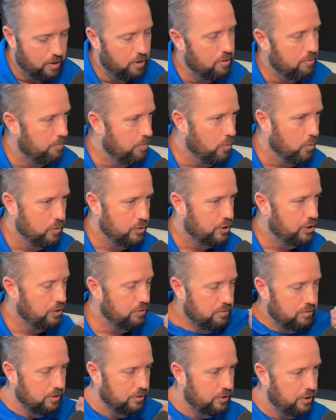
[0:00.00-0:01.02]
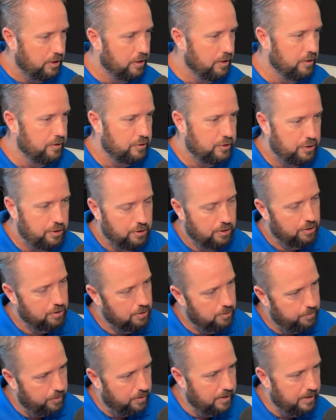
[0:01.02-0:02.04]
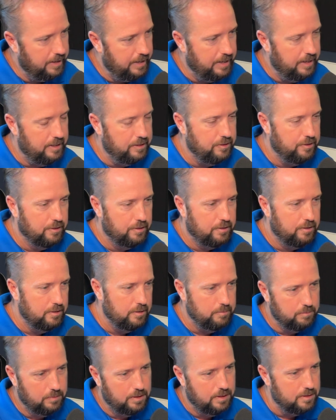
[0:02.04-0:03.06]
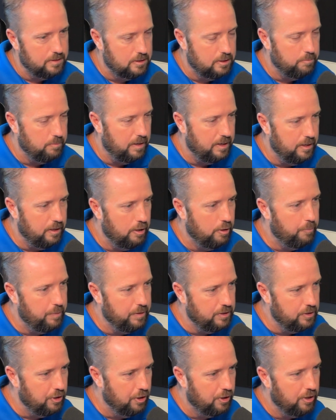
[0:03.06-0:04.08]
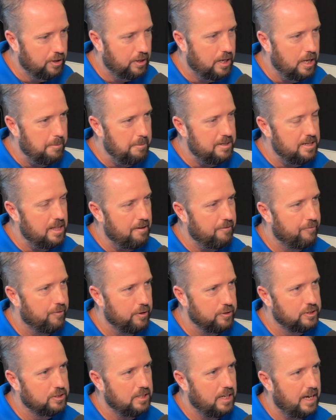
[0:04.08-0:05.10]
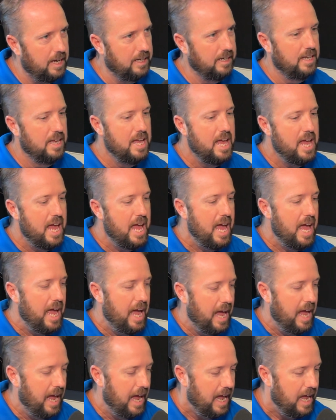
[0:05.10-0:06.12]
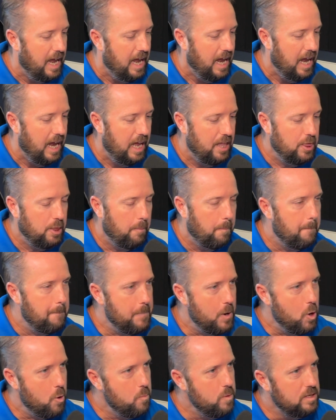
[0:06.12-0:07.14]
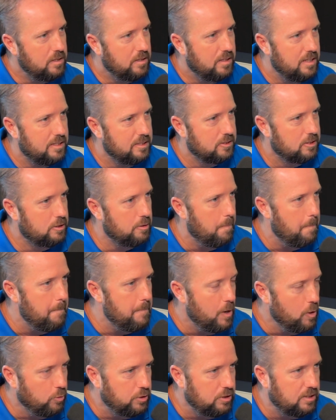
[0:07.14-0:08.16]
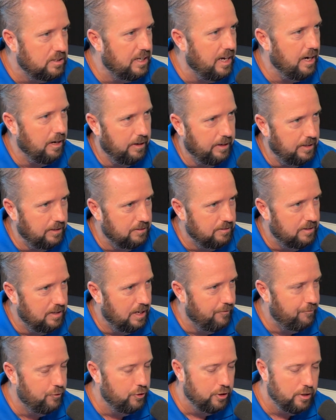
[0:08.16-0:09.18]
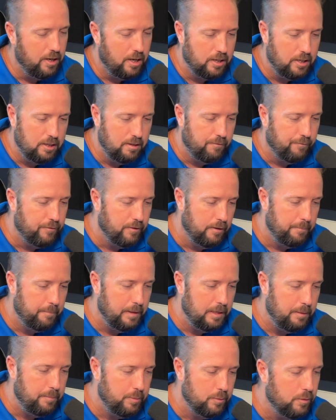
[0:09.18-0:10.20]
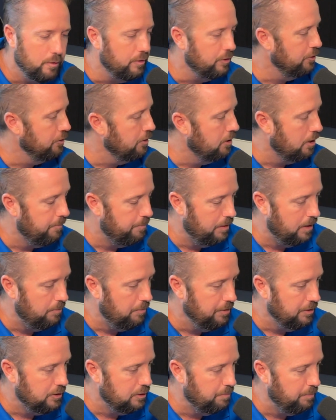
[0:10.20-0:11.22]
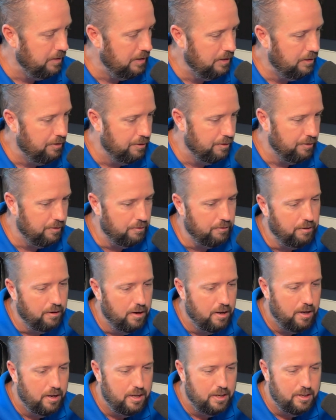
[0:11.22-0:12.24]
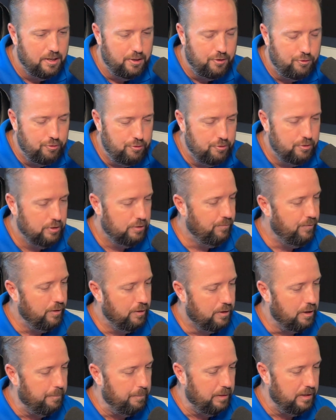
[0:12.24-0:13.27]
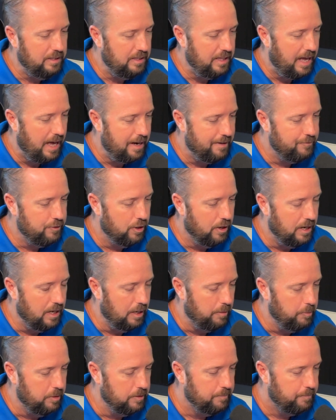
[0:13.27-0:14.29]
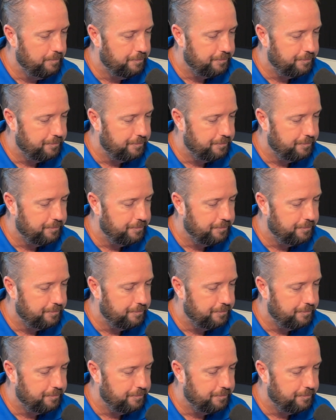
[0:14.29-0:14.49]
onboard you as a church. You're gonna plan. You're gonna get some help, and you're gonna come into that first night. And the moment that is the most scary, if you're not good in front of people, or you're not a public speaker, or you just feel completely out of your element,